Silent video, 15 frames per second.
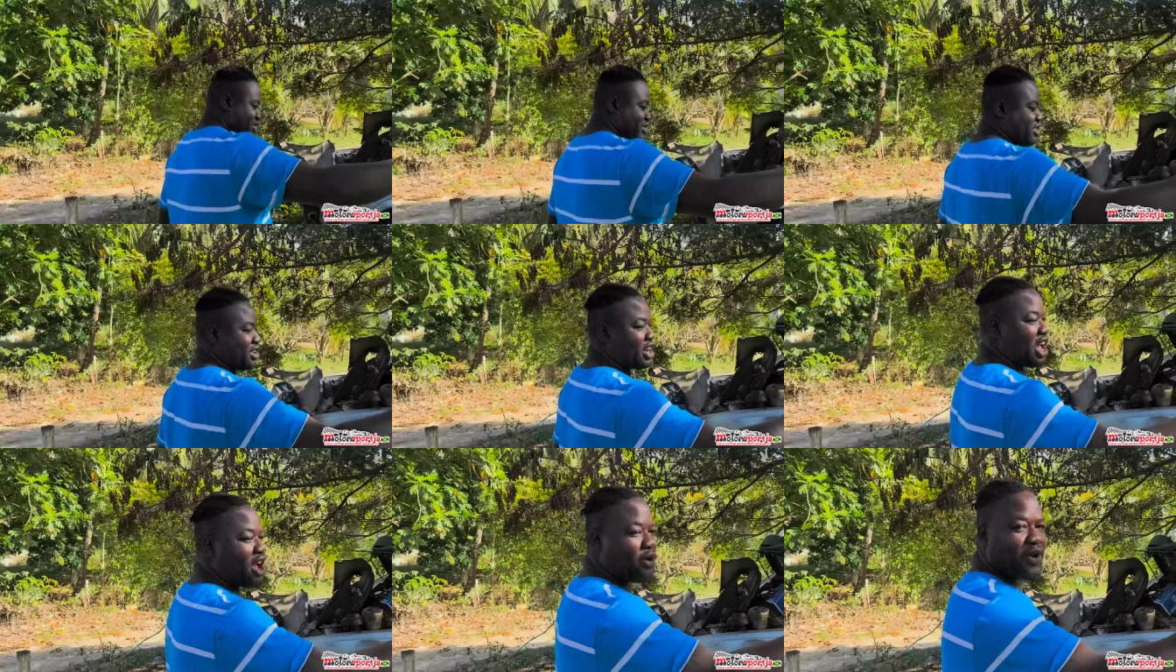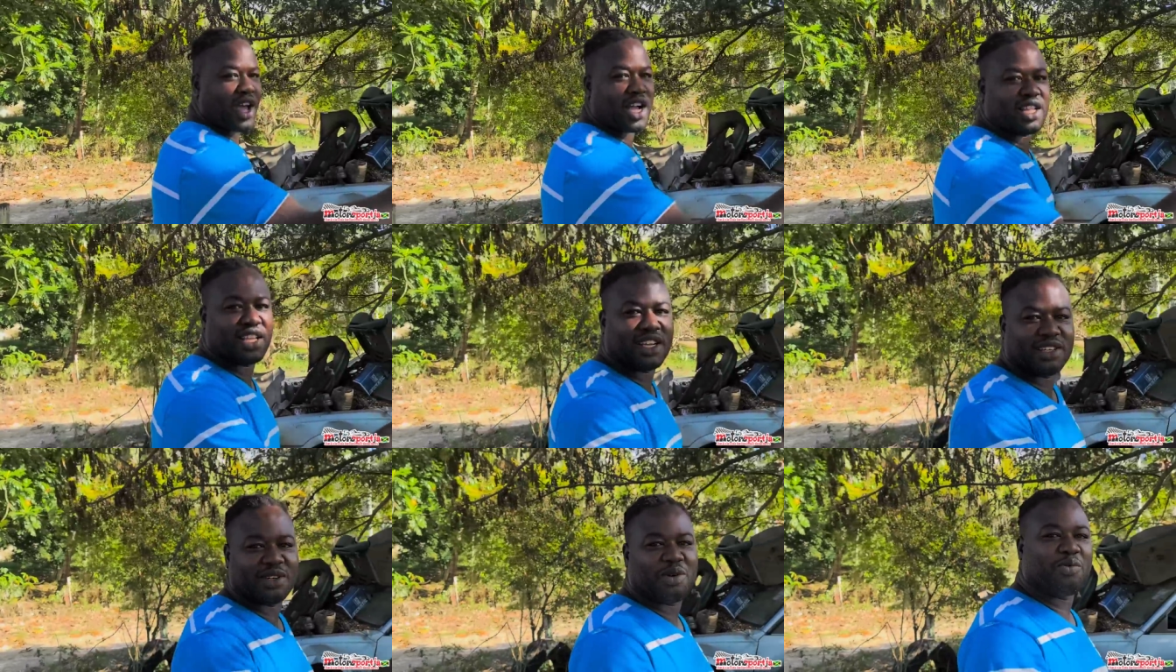know, lie where I
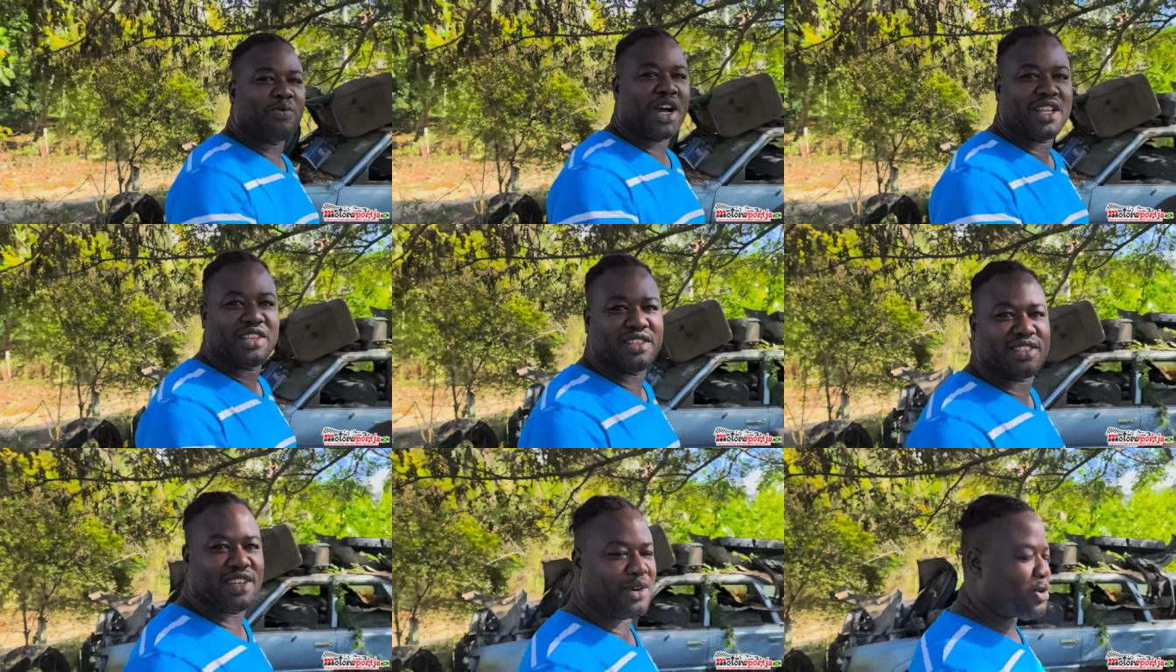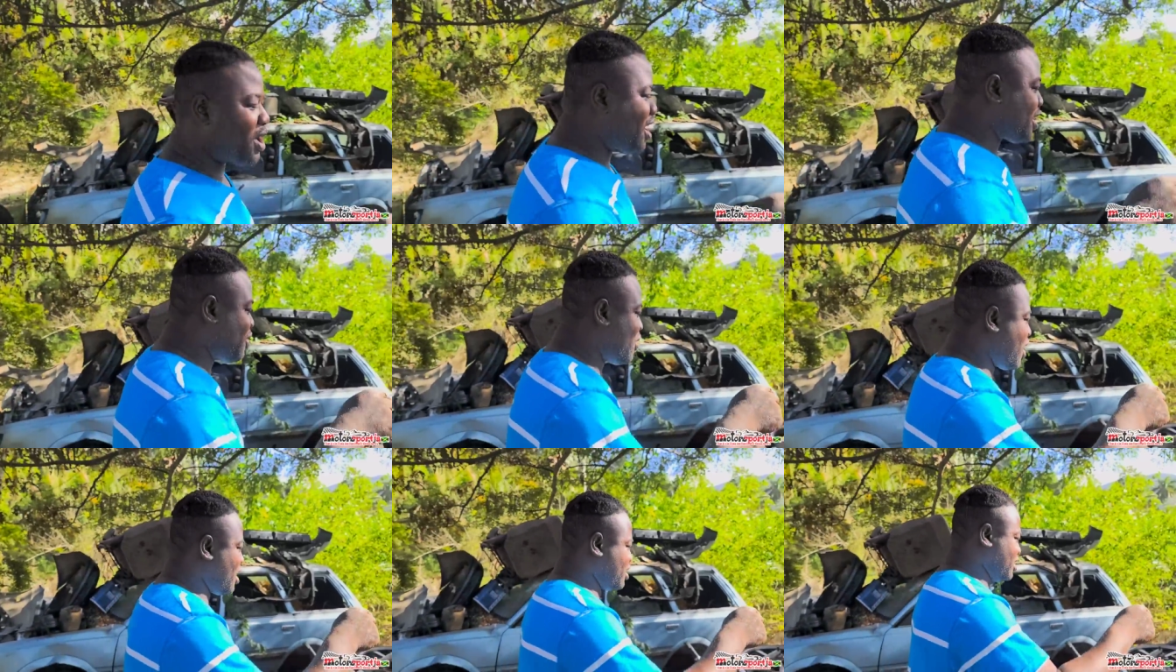tell nobody, say, what I go
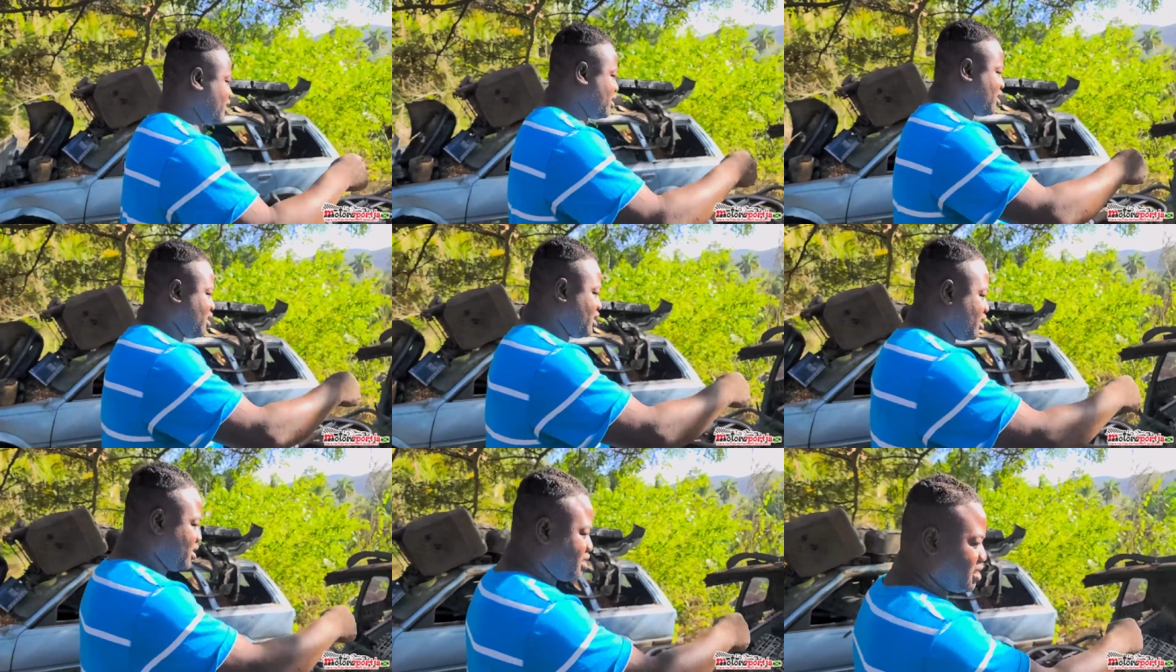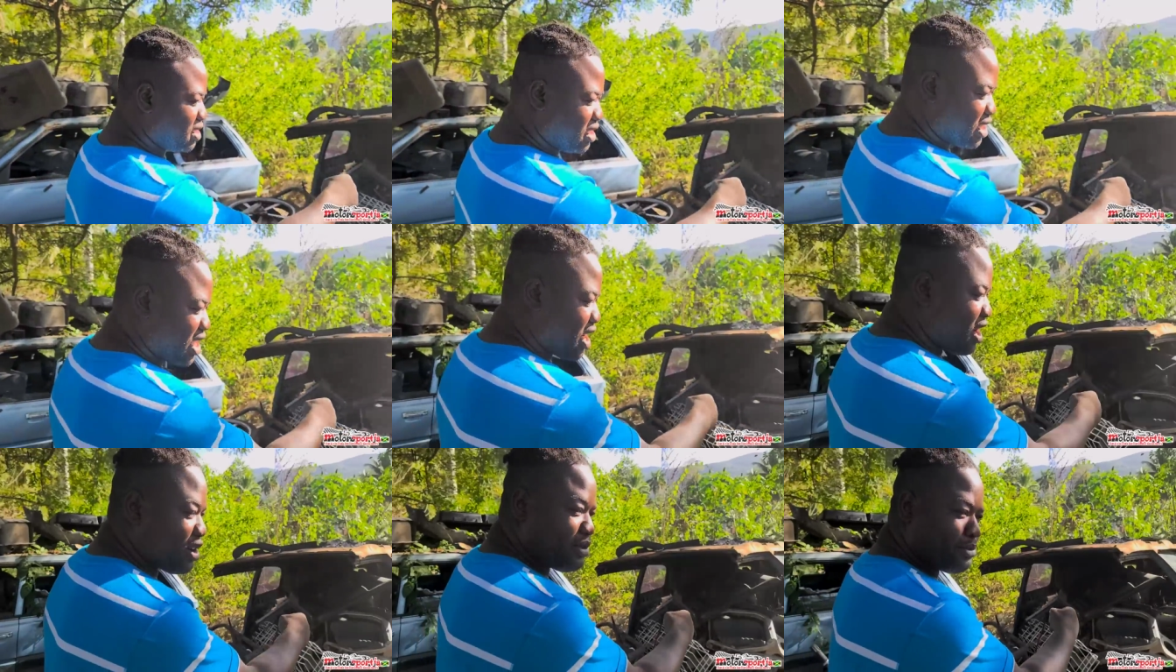on. Right. See, it,
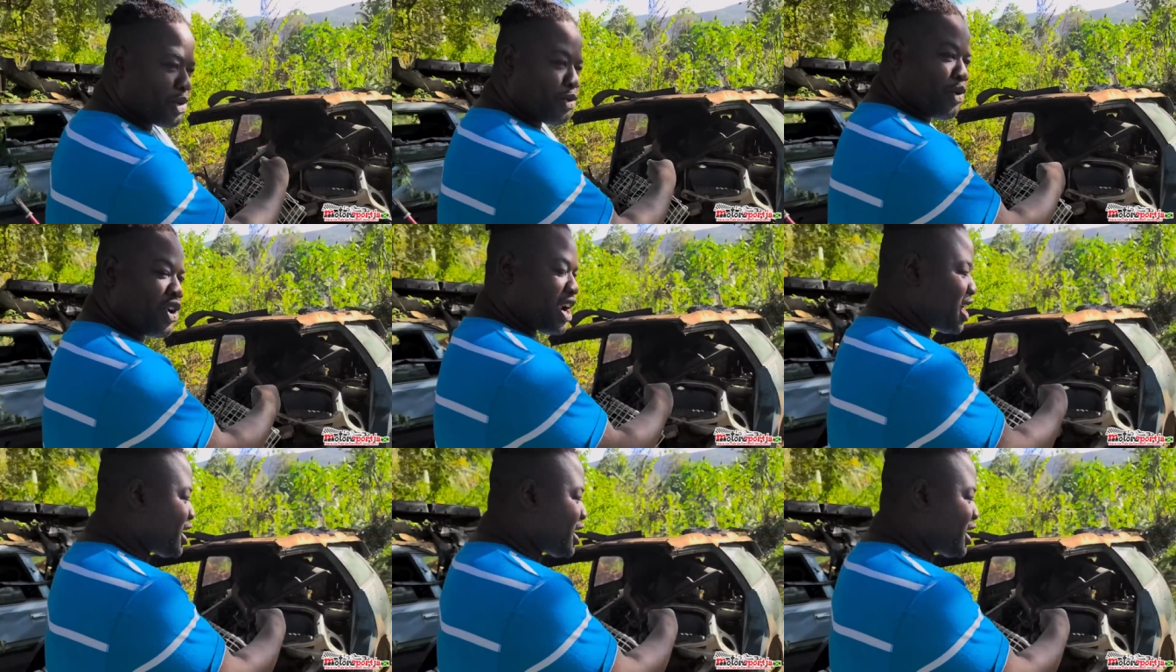uh, my whole